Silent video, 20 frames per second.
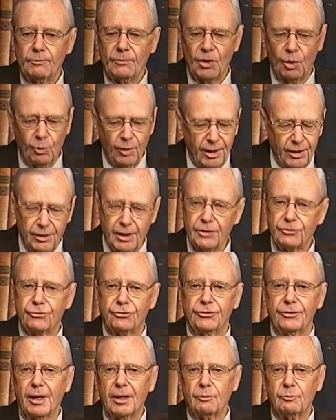We are not
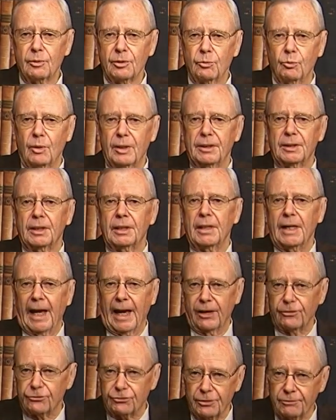stuck with what
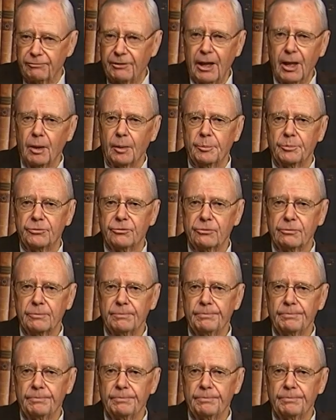has developed.